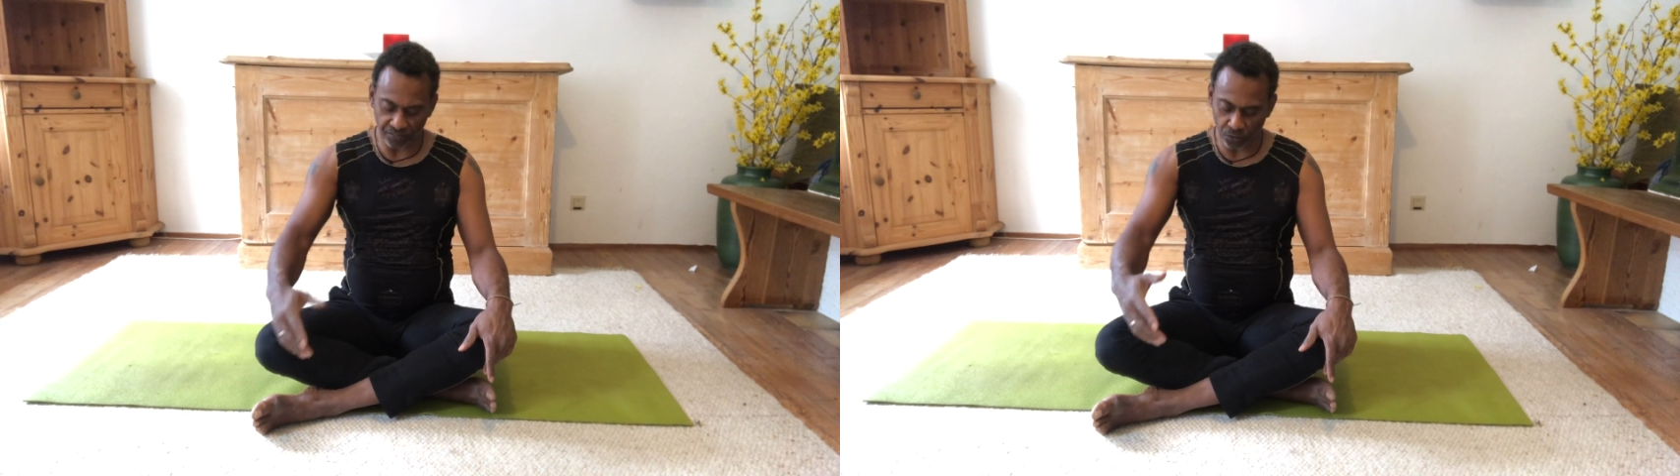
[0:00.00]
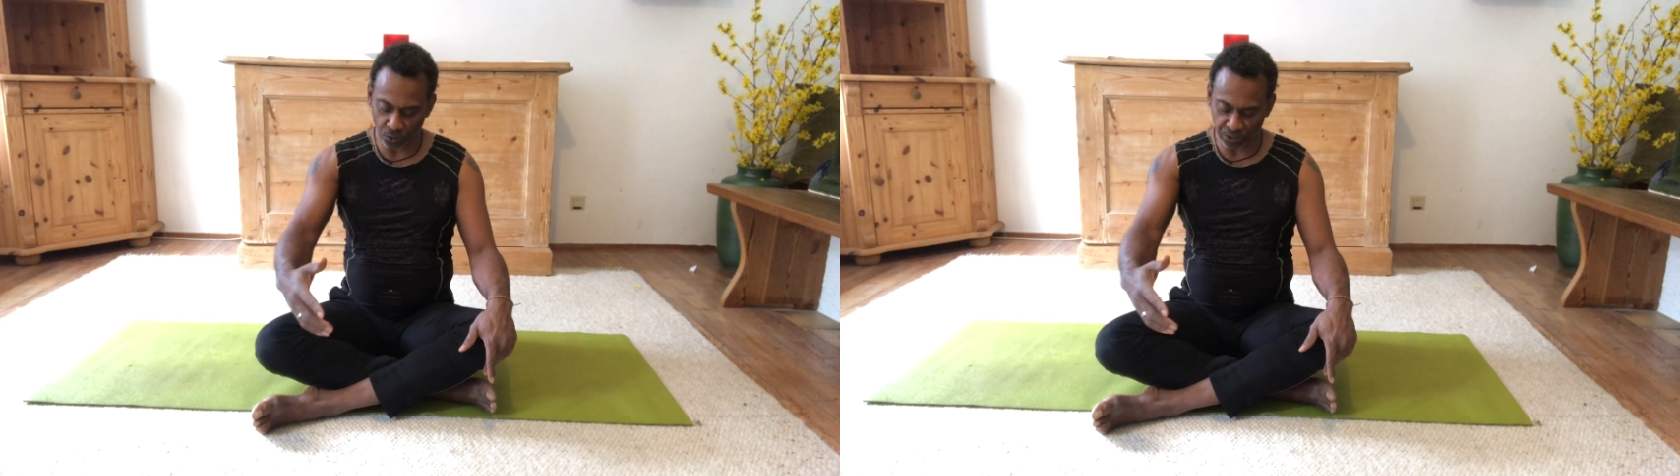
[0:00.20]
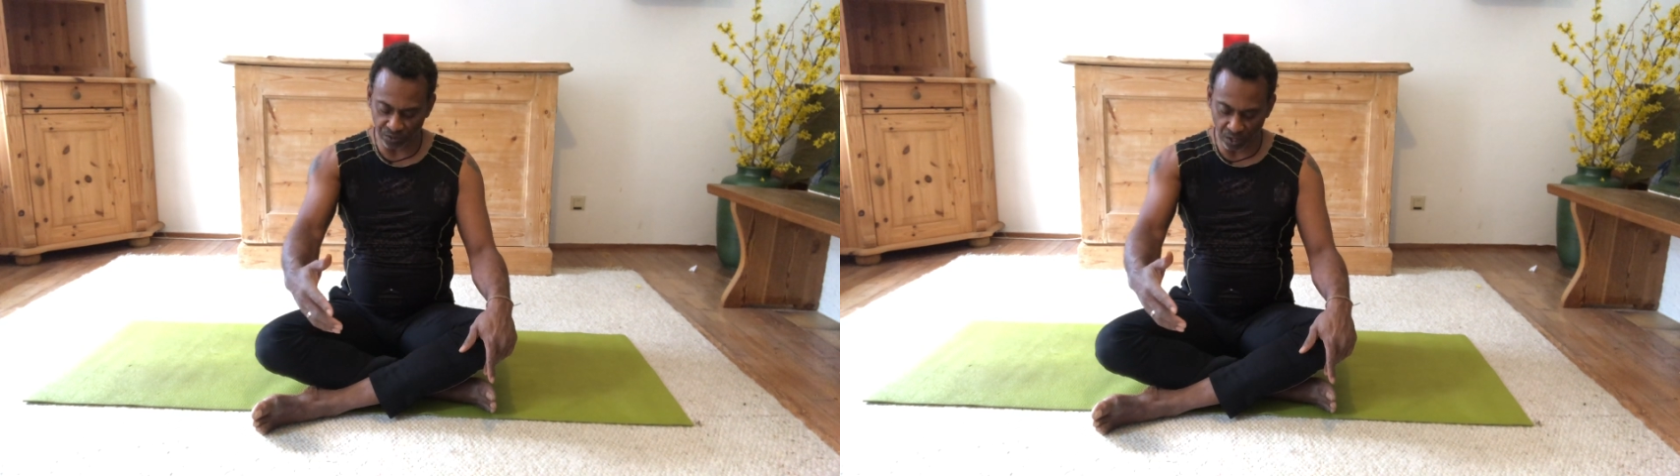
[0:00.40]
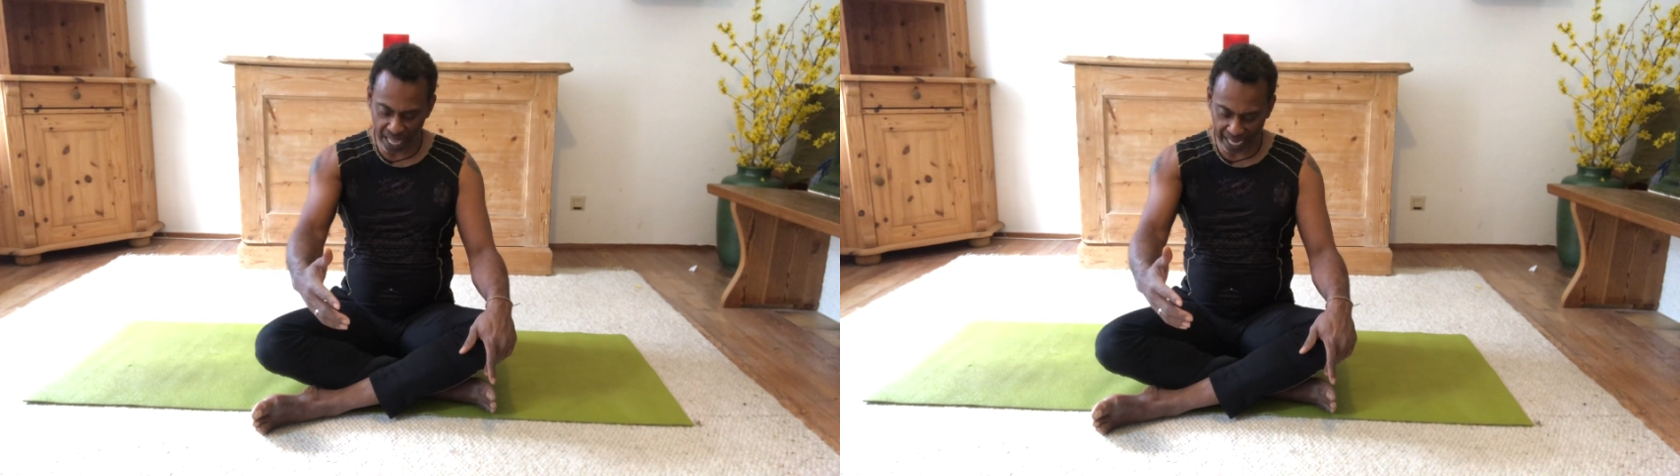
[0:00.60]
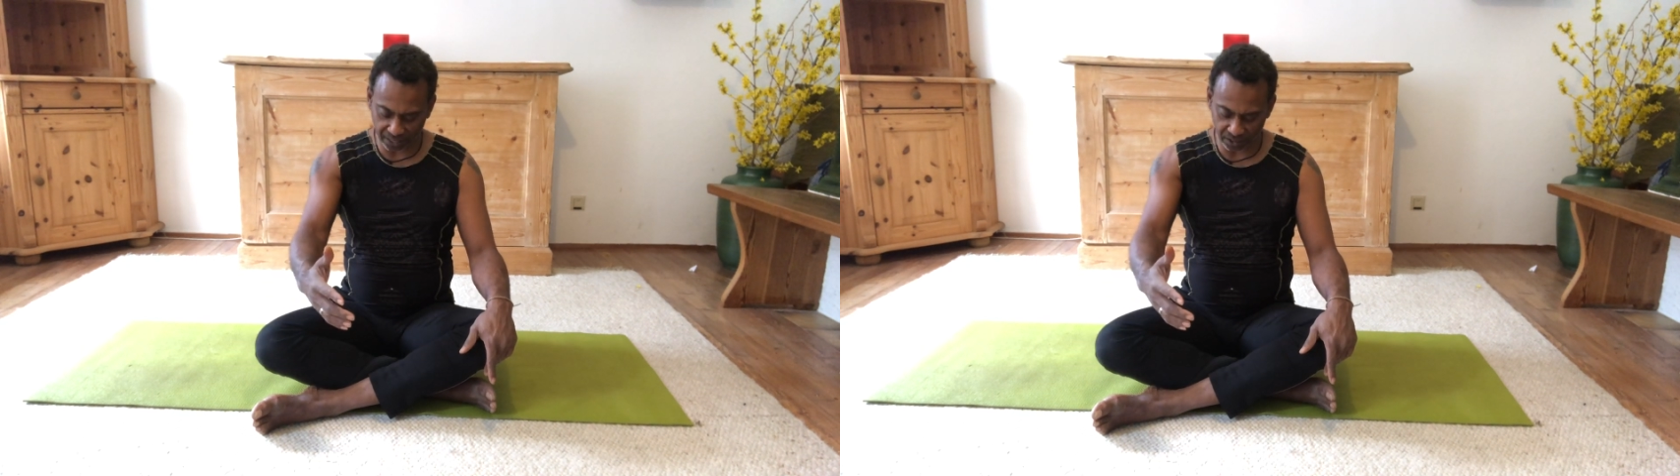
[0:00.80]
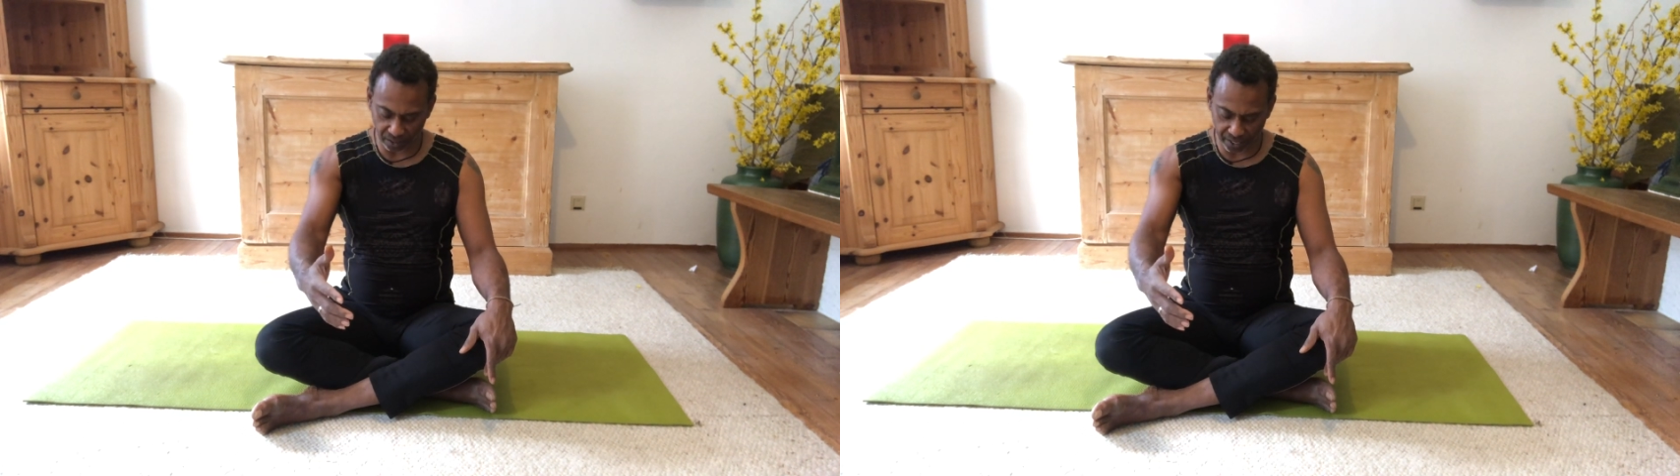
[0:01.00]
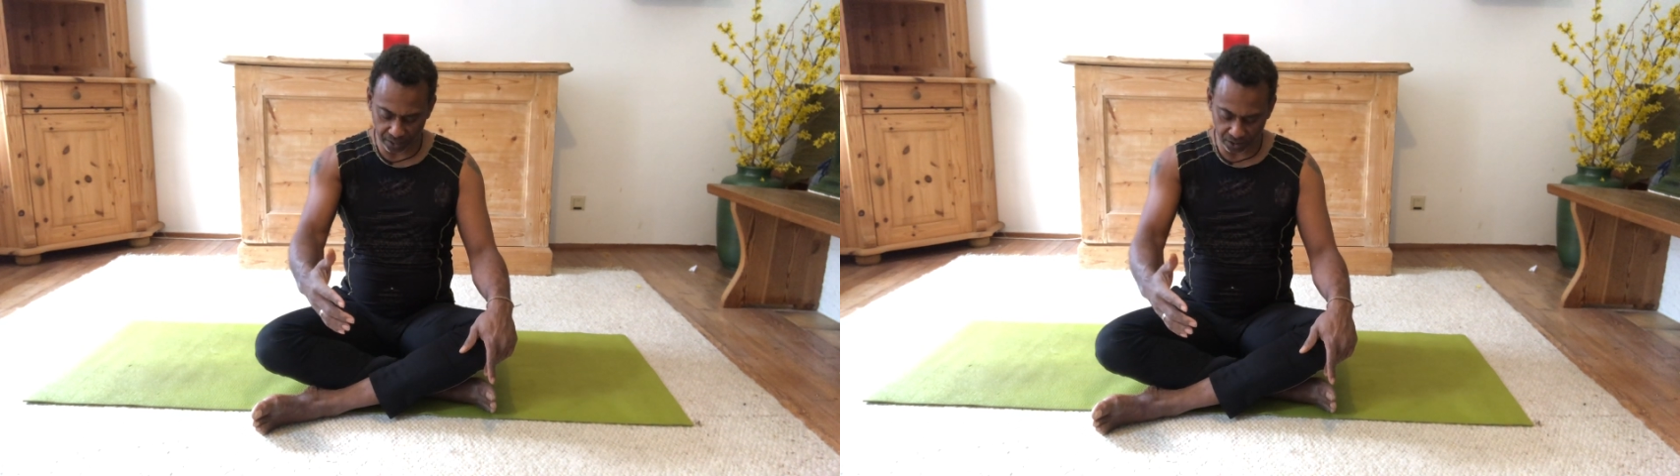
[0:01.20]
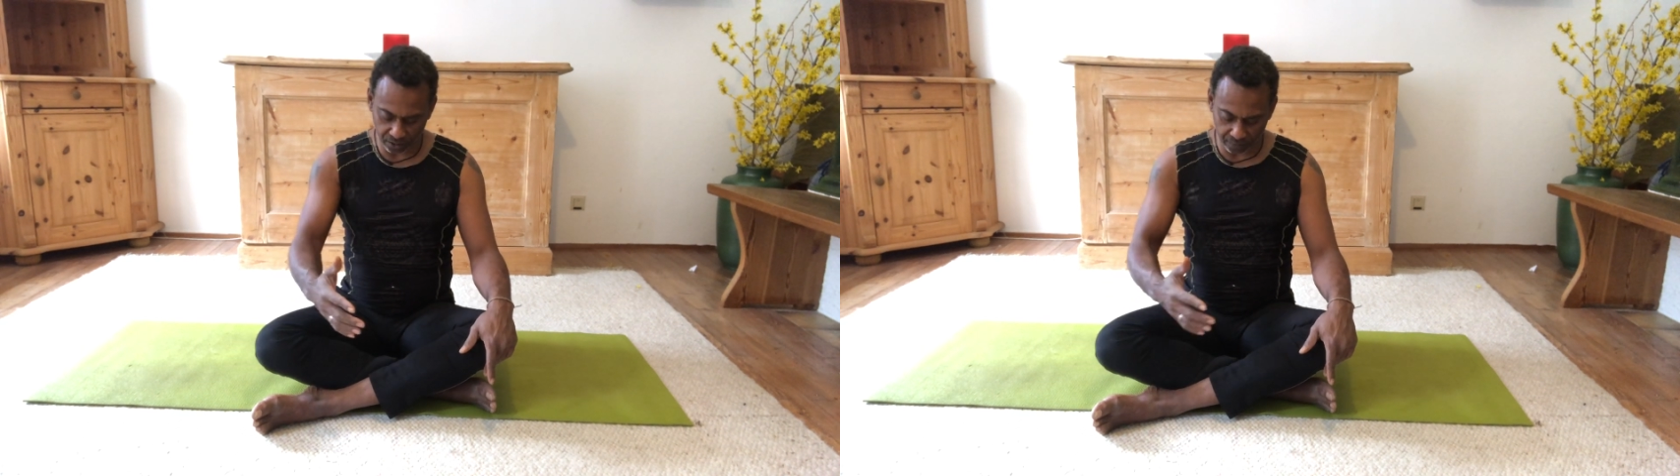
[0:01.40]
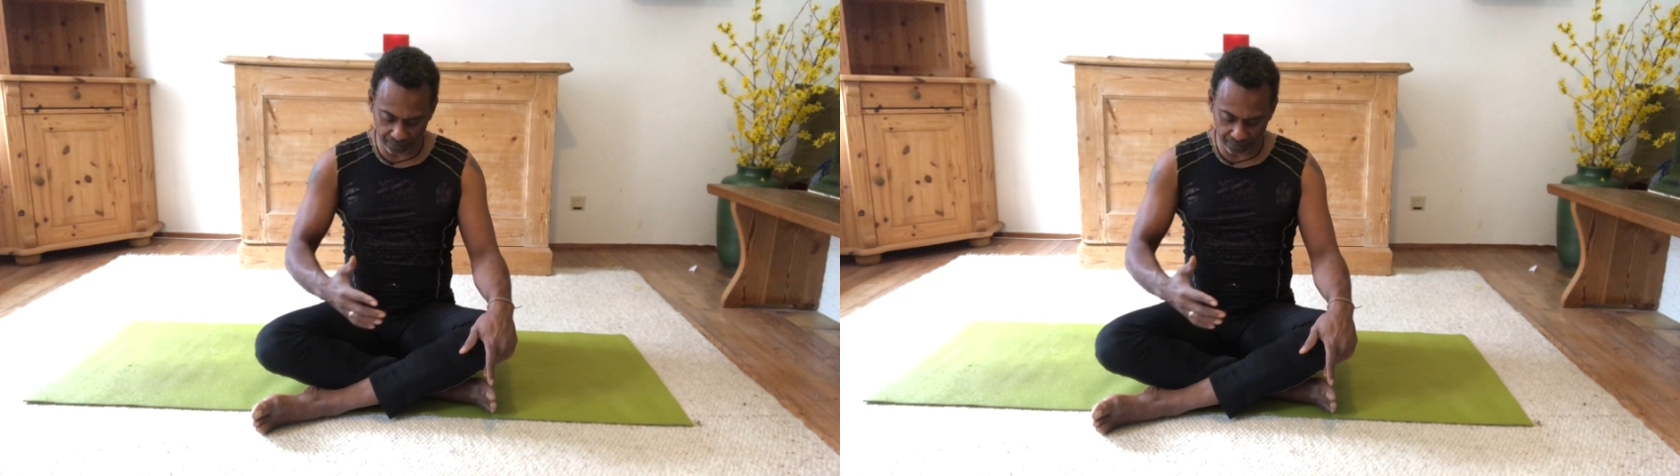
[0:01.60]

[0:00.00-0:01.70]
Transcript: forceful exhalation.